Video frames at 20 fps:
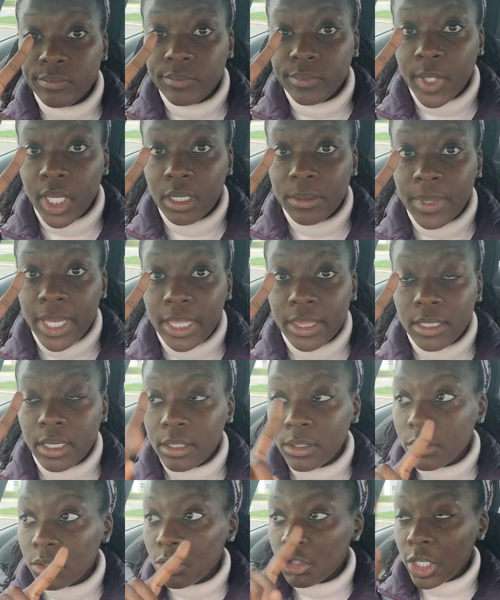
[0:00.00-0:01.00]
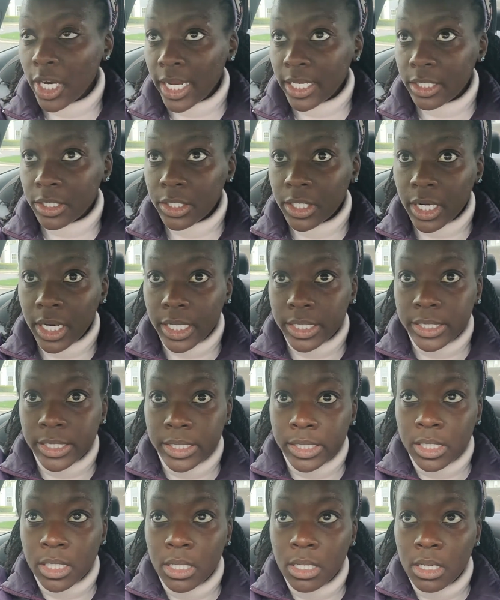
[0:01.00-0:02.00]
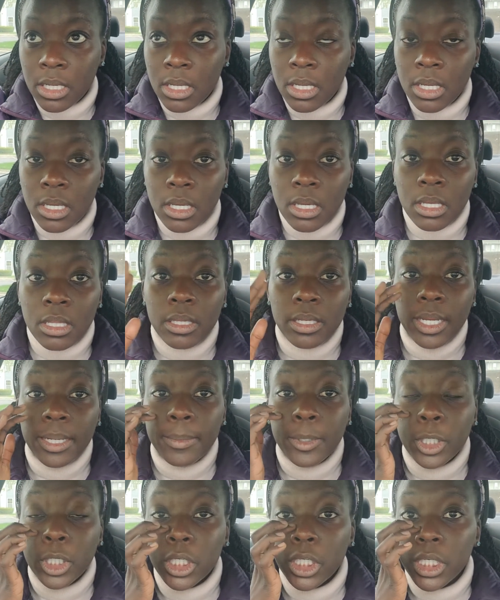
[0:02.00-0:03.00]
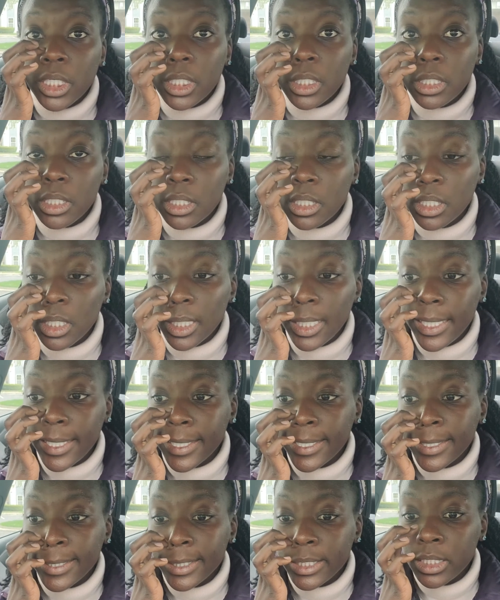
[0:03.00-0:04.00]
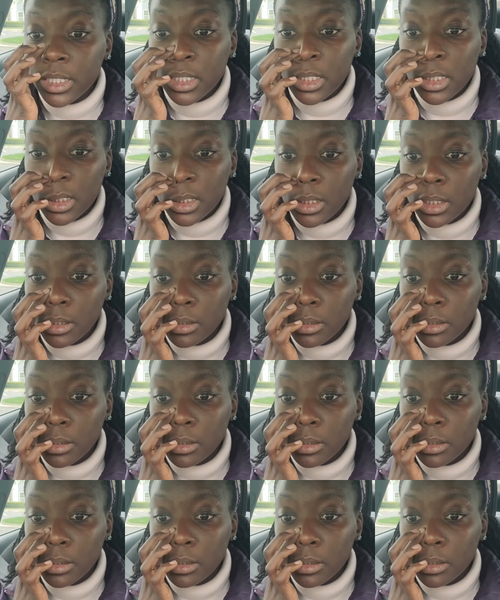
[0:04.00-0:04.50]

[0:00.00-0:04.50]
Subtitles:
gonna make that little trek across the neighborhood, and